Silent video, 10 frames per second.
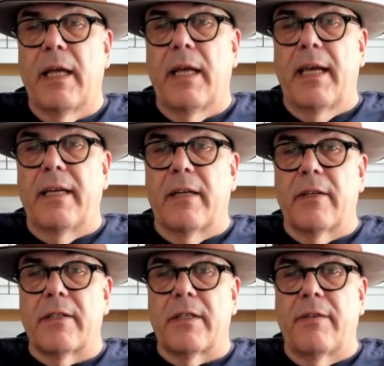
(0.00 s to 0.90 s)
he
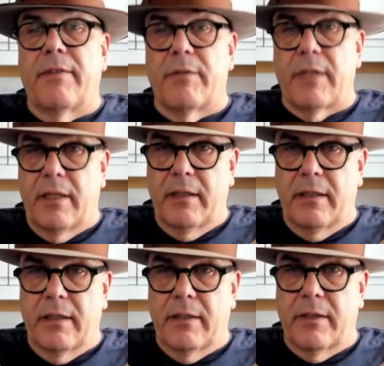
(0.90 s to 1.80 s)
asked if there was anything
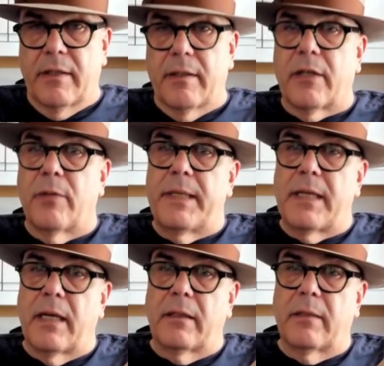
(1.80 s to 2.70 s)
that could be
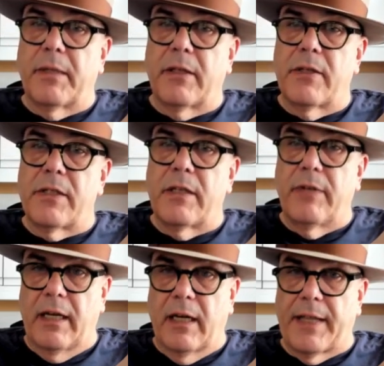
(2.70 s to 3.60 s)
done because he really
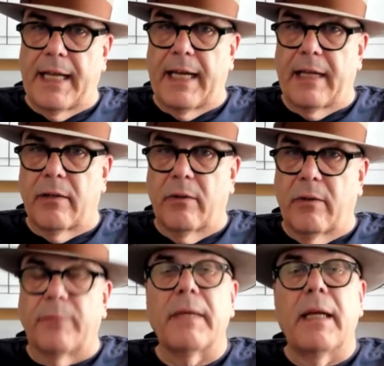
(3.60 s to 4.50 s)
liked the hat.
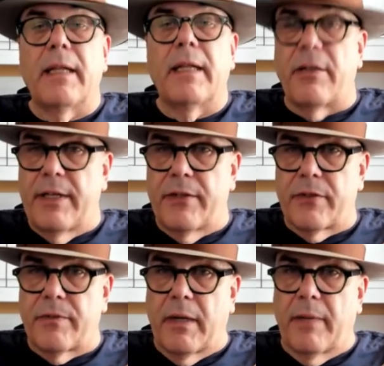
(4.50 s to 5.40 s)
Well, there is.
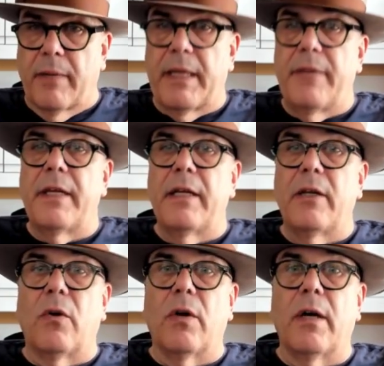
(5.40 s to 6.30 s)
In the
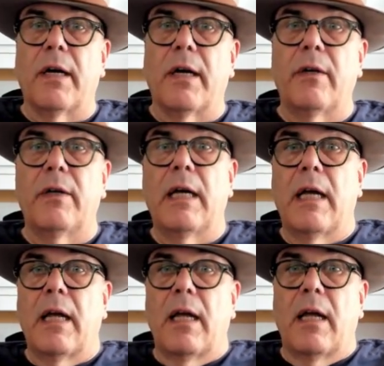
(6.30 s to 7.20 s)
Lock&Co
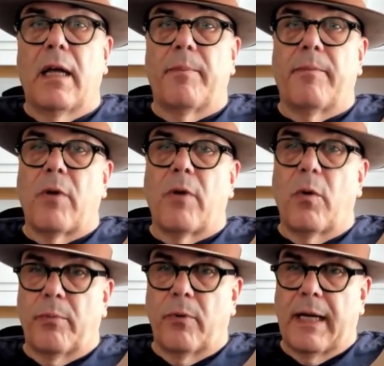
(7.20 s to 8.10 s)

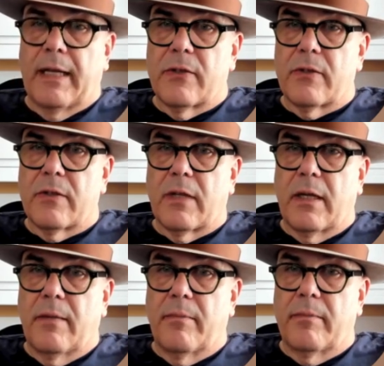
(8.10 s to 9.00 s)
rollable hats,
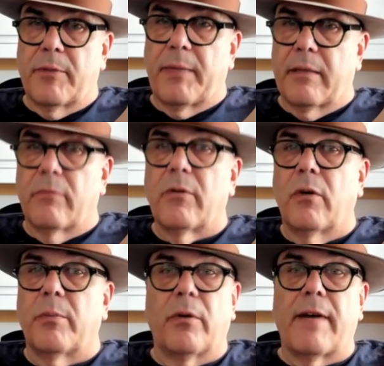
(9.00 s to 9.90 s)
to make them
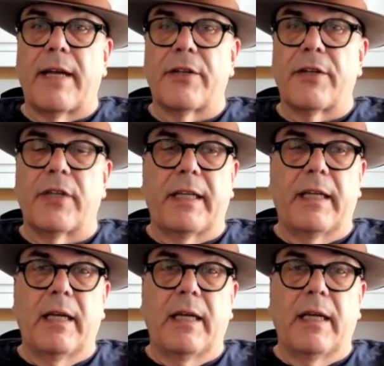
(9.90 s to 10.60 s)
rollable, they're actually